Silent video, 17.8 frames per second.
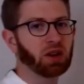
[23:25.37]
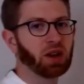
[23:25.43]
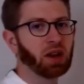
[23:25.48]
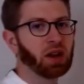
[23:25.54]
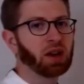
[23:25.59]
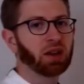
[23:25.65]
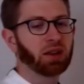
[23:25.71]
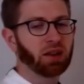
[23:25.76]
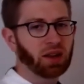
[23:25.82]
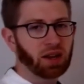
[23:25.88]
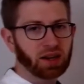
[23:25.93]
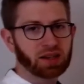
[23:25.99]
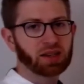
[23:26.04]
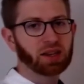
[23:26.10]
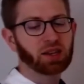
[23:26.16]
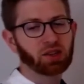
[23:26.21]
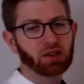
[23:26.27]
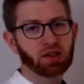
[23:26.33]
In the next
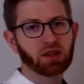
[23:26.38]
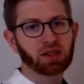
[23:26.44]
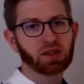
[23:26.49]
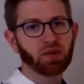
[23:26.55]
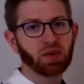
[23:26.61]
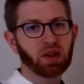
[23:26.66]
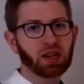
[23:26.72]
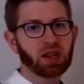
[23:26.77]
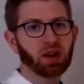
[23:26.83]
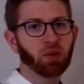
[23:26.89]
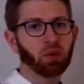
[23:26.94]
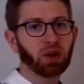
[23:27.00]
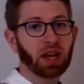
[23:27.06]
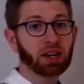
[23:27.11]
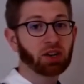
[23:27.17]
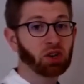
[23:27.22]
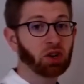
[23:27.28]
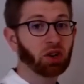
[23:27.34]
section of this video, we'll
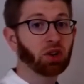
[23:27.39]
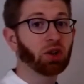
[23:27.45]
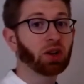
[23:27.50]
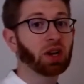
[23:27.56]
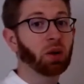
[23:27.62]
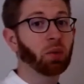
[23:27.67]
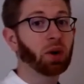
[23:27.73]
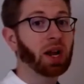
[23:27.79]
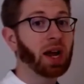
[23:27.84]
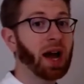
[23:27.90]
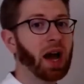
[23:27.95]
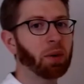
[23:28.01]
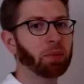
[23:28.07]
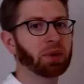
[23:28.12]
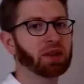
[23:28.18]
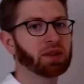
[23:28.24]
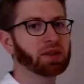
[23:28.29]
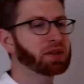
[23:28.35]
actually look at what
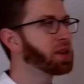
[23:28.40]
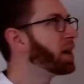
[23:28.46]
happens